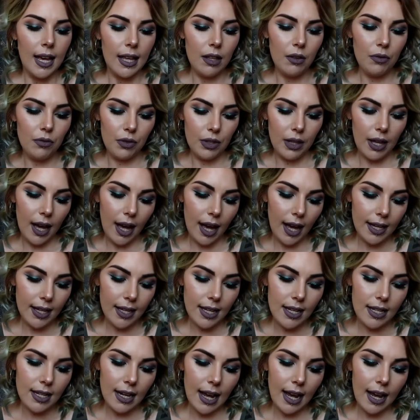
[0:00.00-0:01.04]
And then for the
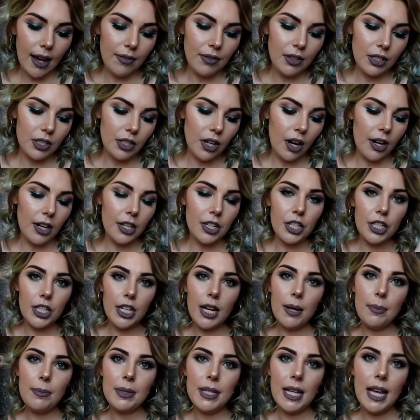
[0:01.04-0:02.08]
high end, I have the Tarte
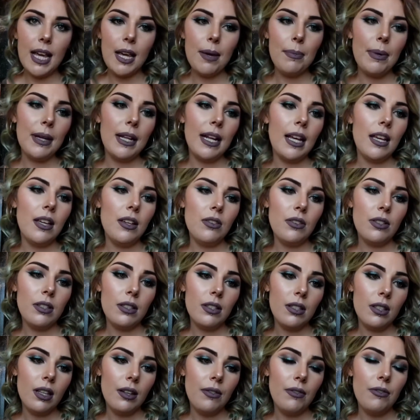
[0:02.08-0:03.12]
Shape Tape, and I use
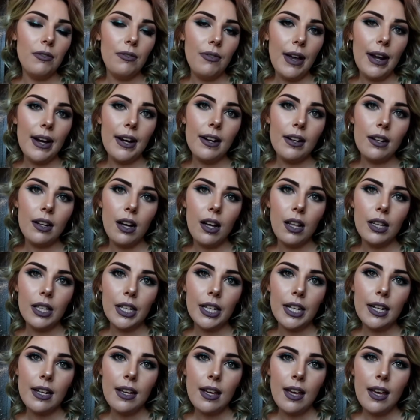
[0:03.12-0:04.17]
the Fair
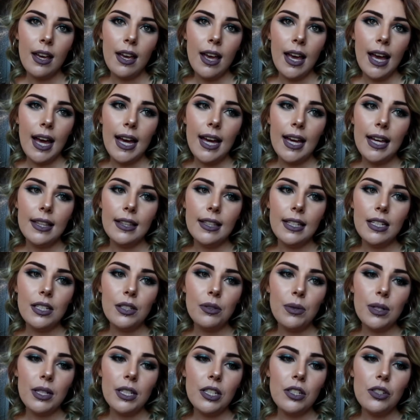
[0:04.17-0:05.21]
color. And
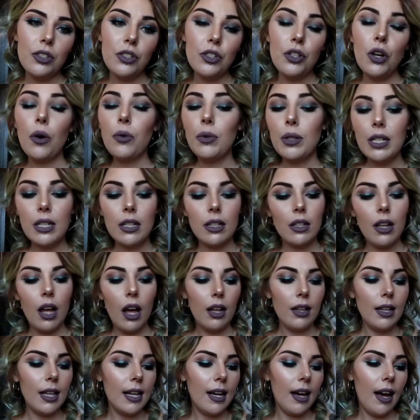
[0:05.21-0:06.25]
this one, you don't need a
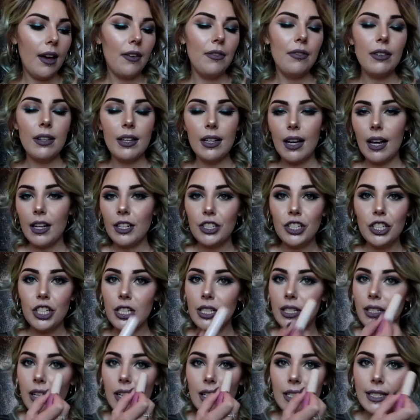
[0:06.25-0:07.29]
lot. Like, I feel like
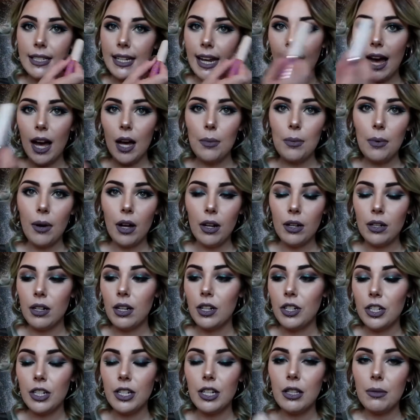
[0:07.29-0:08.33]
just a dab on
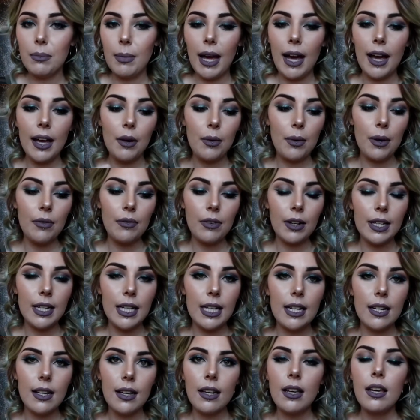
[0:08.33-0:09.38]
underneath my eye wherever I
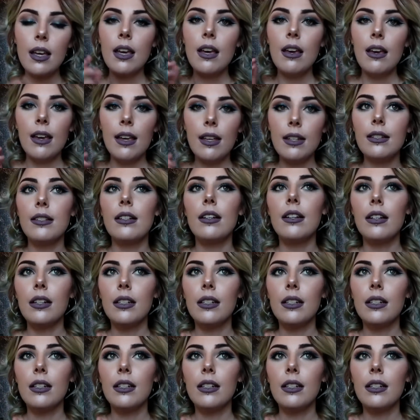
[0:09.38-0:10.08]
need it is